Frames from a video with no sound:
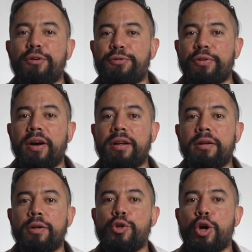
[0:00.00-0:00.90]
or flight
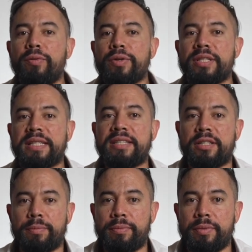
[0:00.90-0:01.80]
nervous
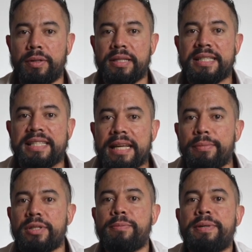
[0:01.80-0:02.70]
system
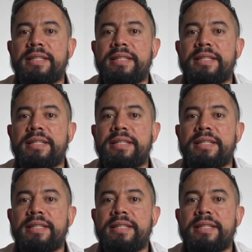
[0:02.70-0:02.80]
seems to be